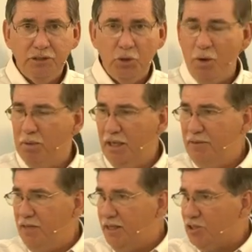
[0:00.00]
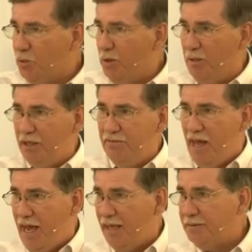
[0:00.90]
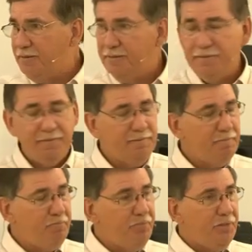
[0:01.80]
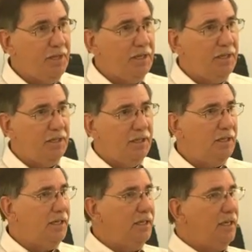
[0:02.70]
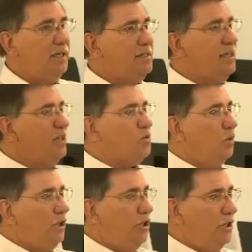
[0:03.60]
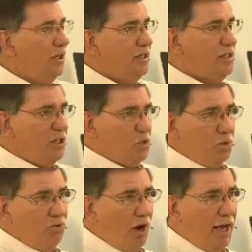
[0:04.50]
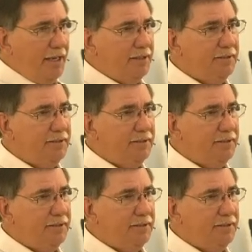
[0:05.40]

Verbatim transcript: Do we believe this? Do we believe that? Uh, is this one good? Is this one right?